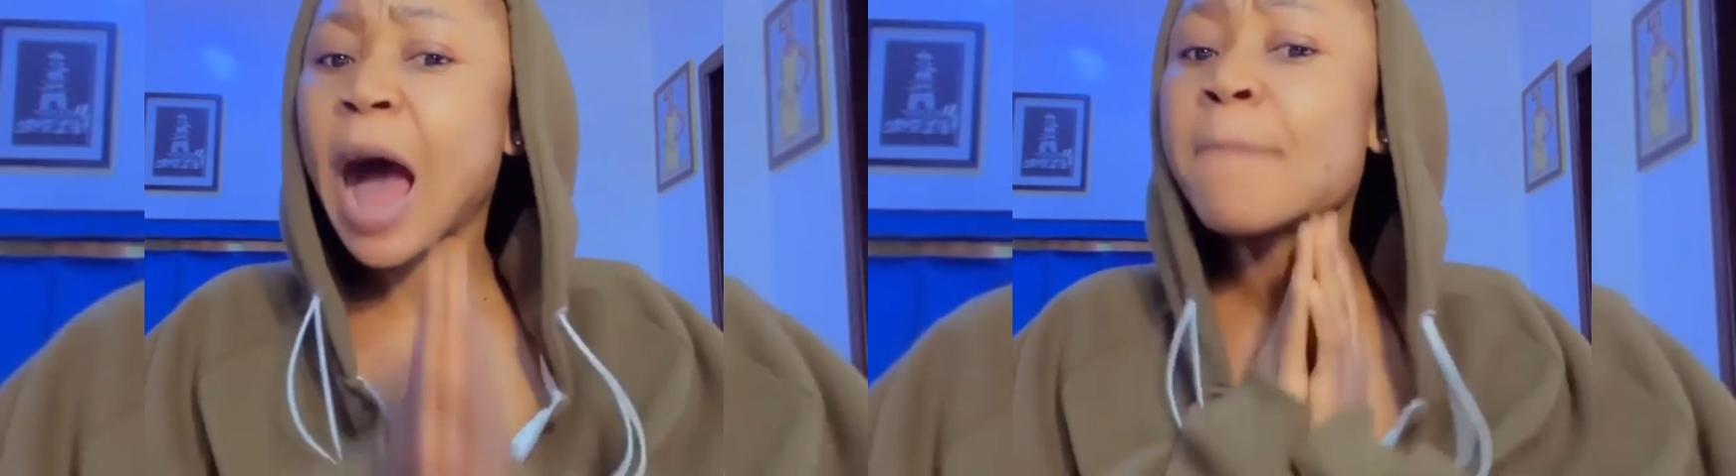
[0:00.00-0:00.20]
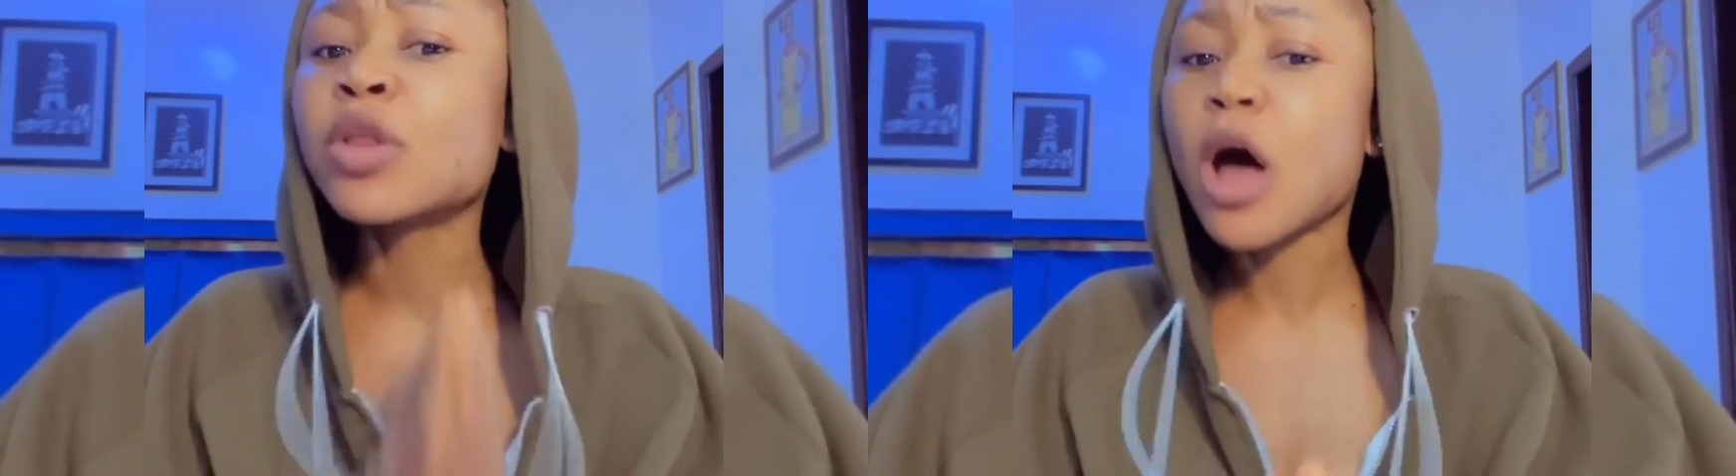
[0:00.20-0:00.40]

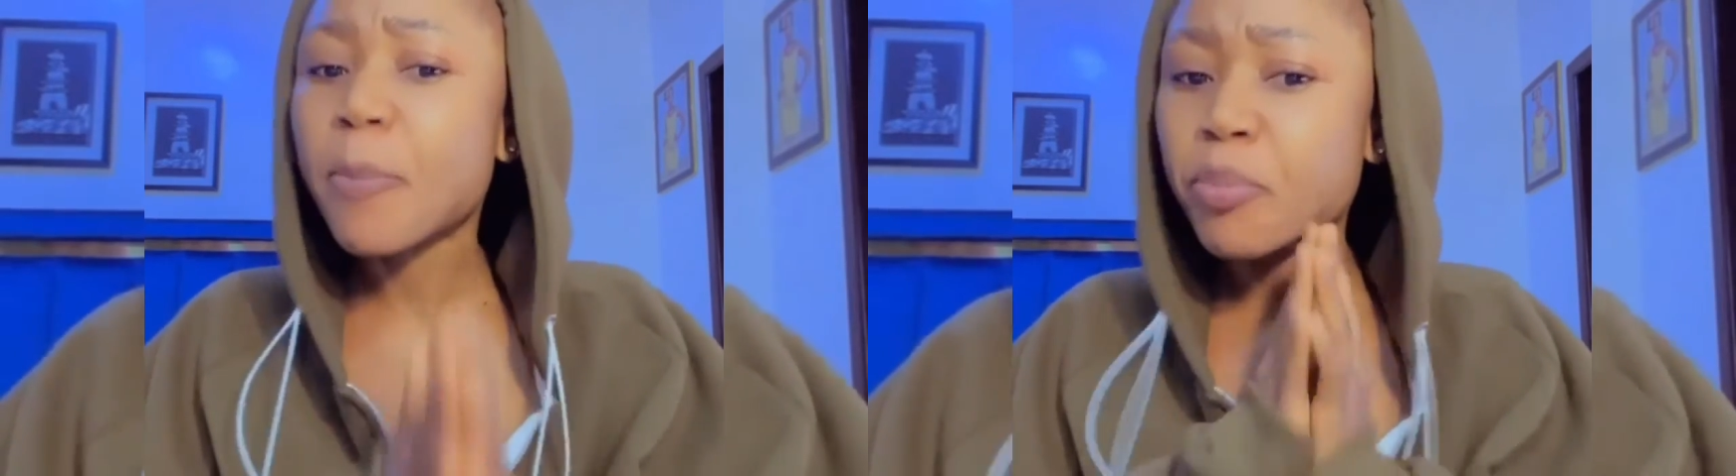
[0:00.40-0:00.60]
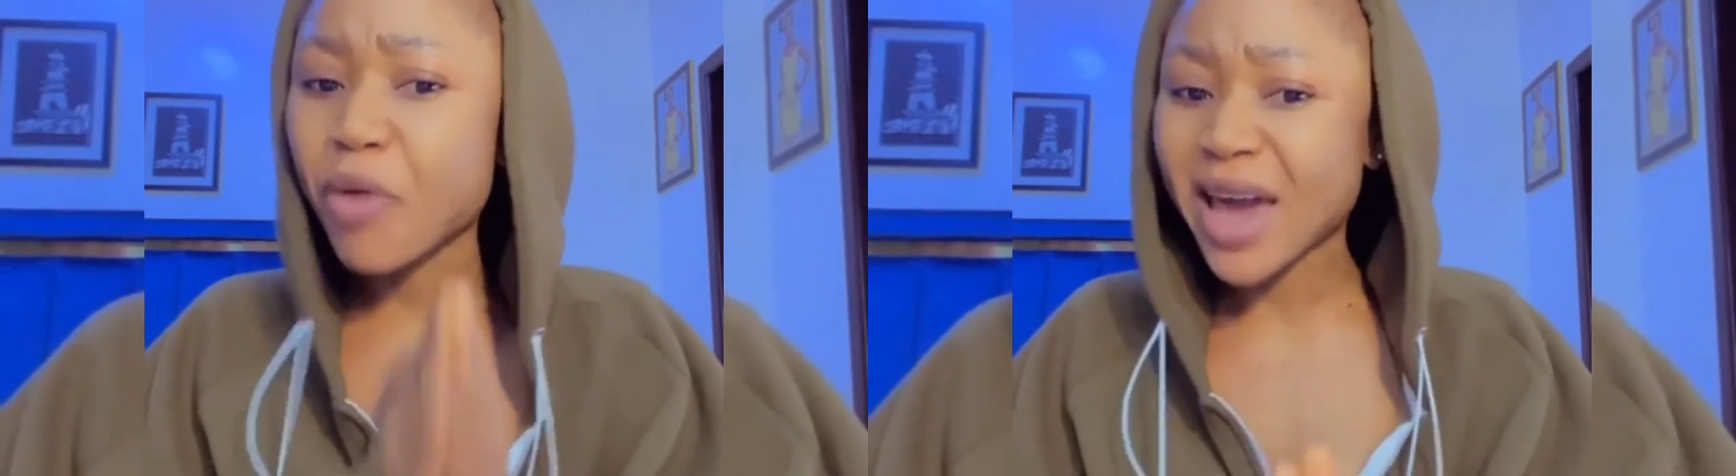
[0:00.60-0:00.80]
I'm
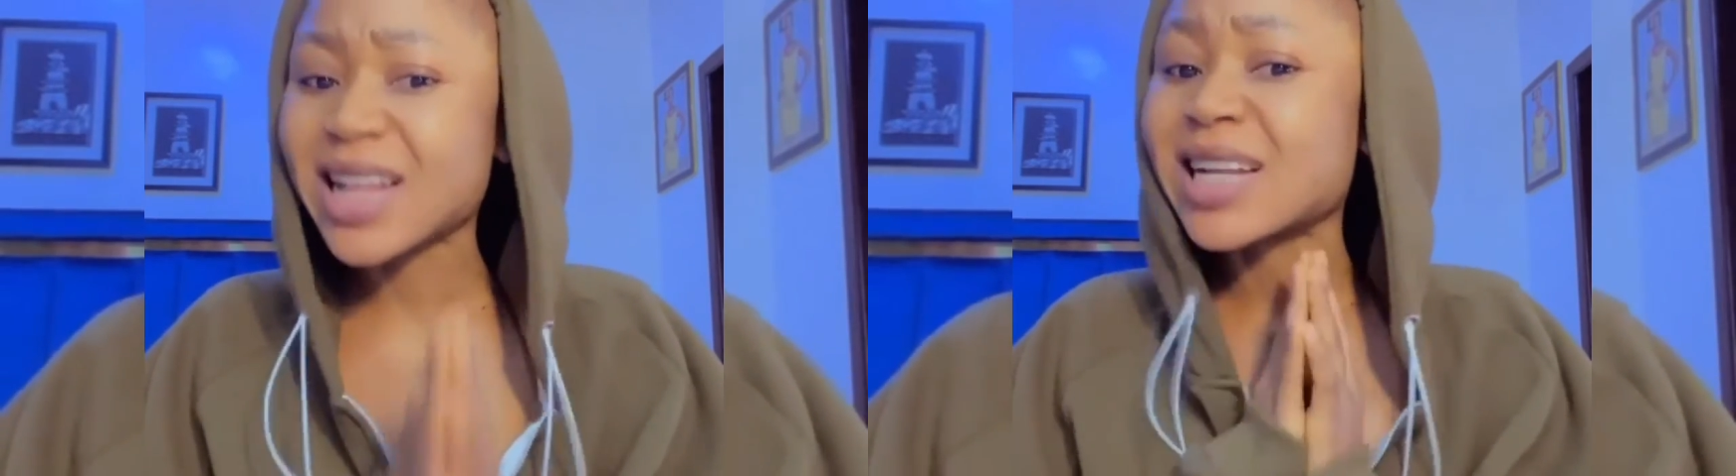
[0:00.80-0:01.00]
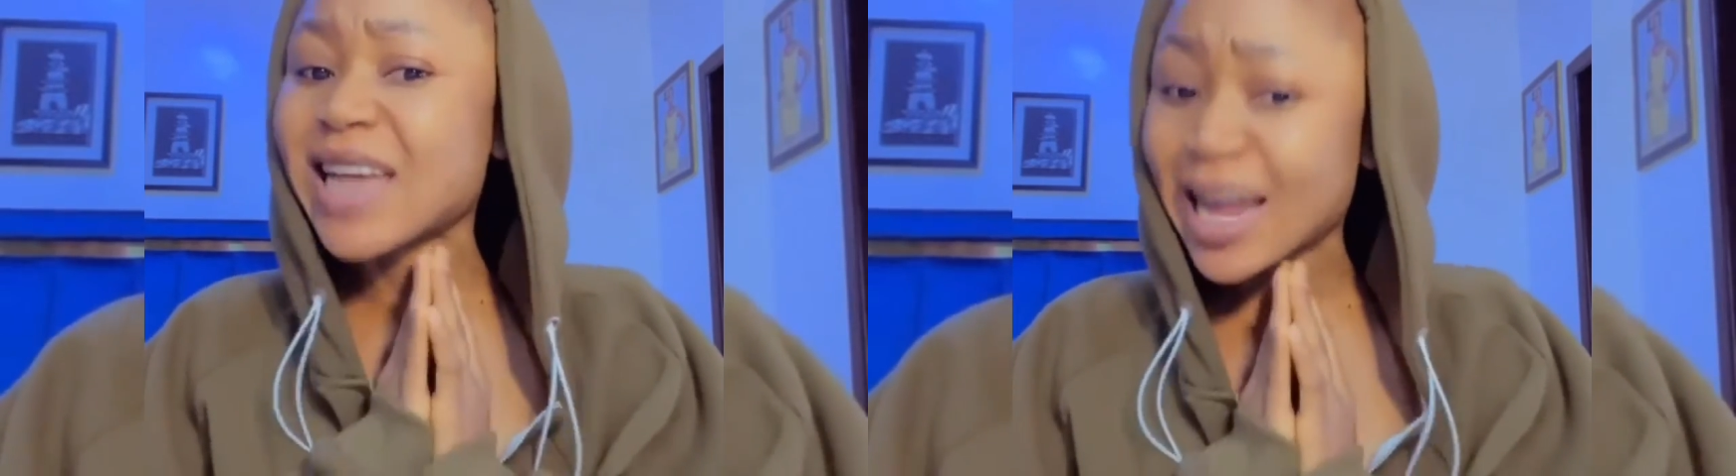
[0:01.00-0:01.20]
not
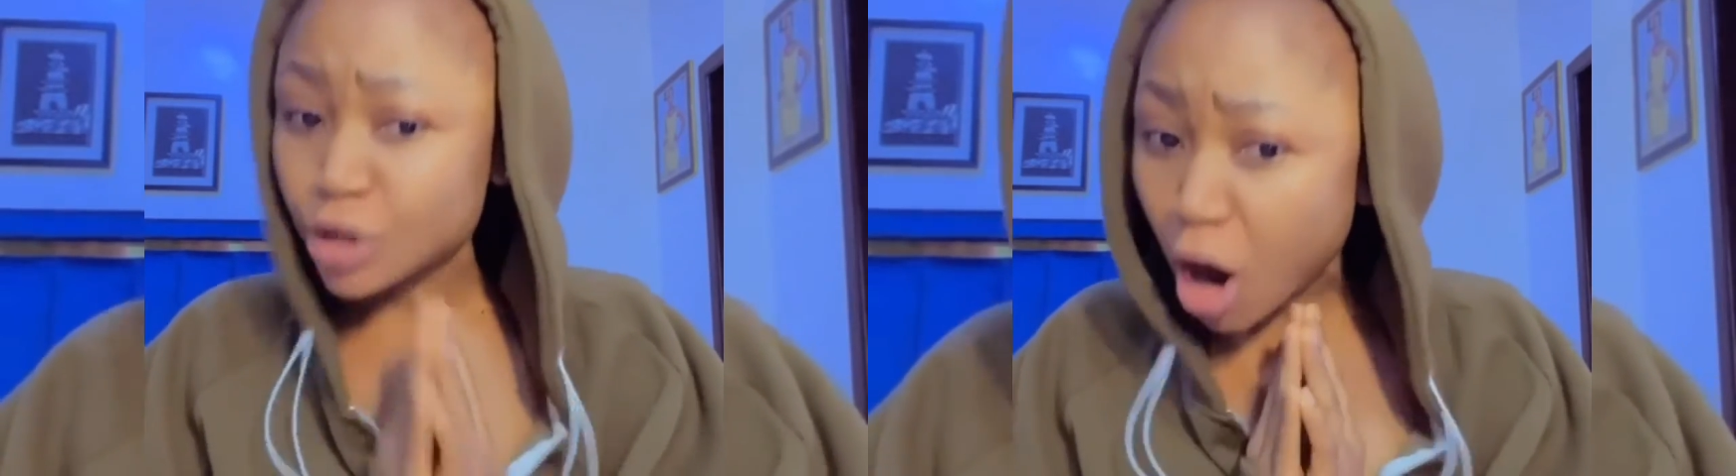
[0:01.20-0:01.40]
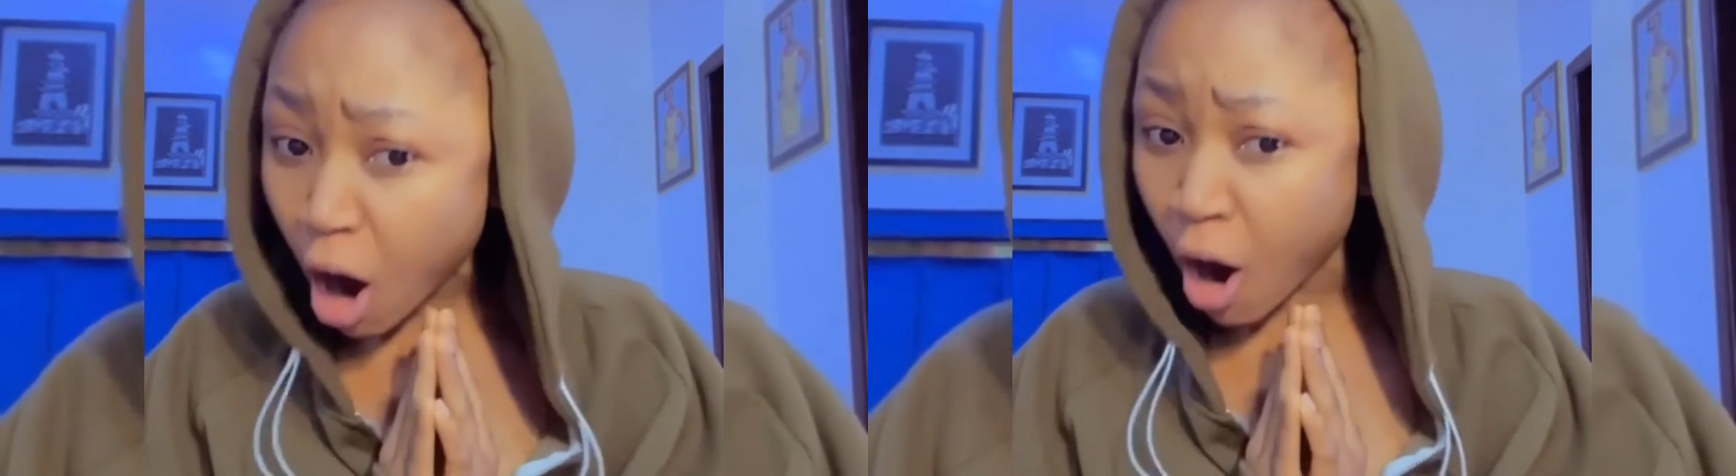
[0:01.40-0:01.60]
pregnant
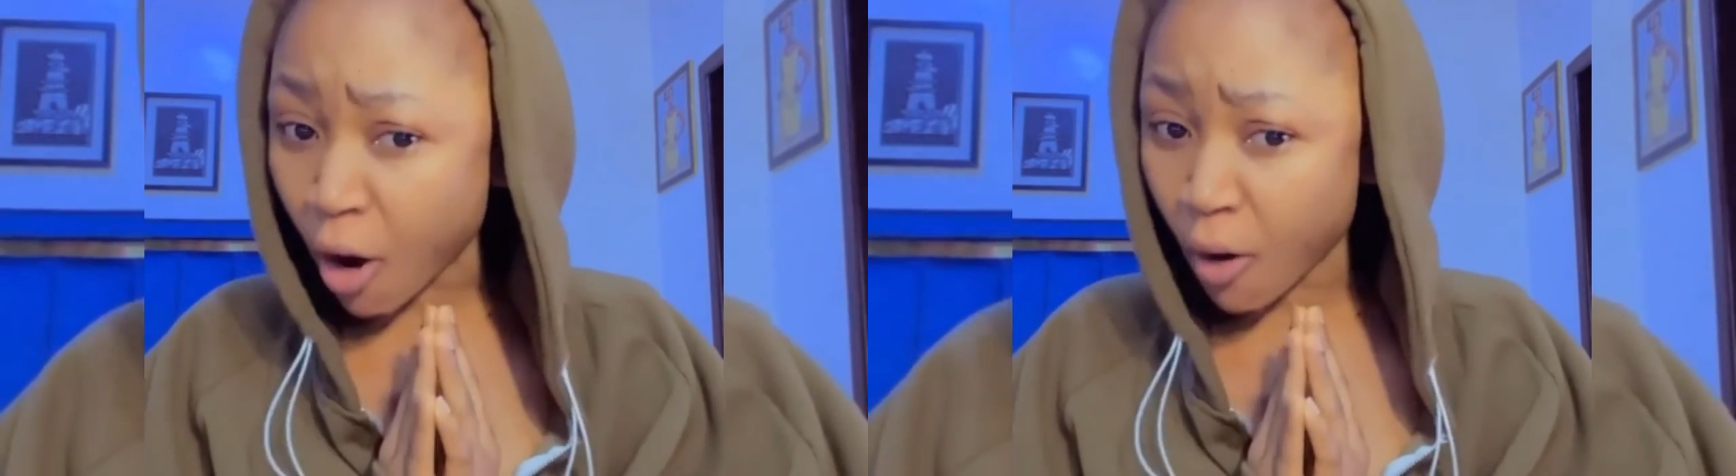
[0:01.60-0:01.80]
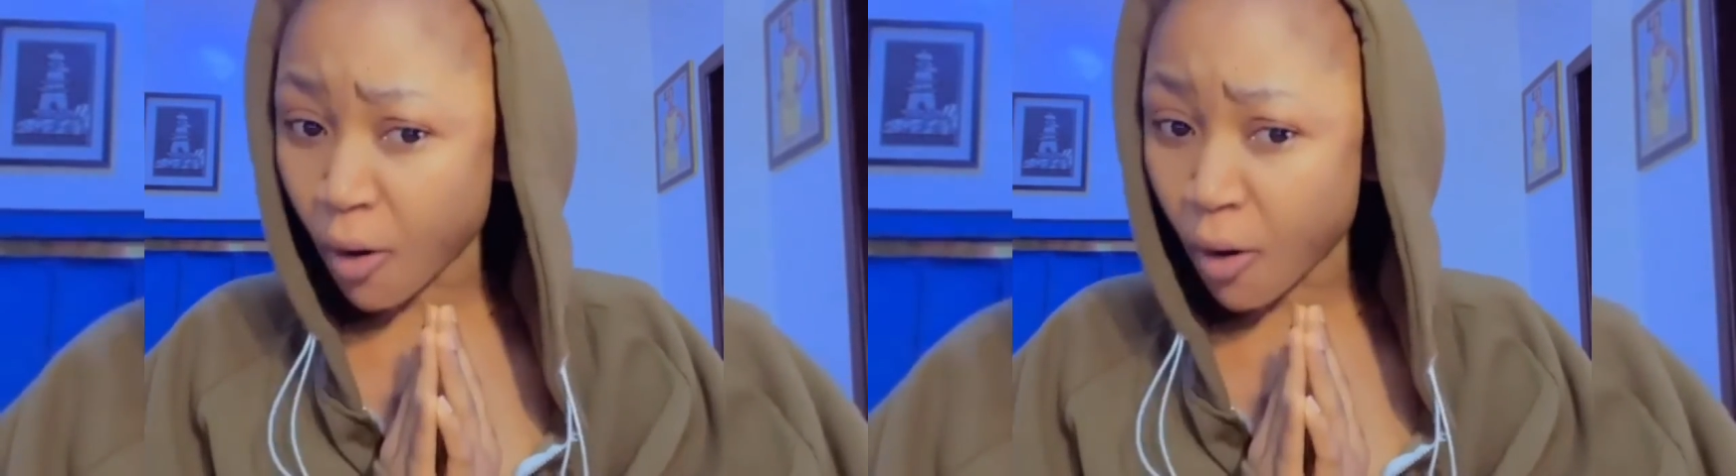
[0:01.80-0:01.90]
at all.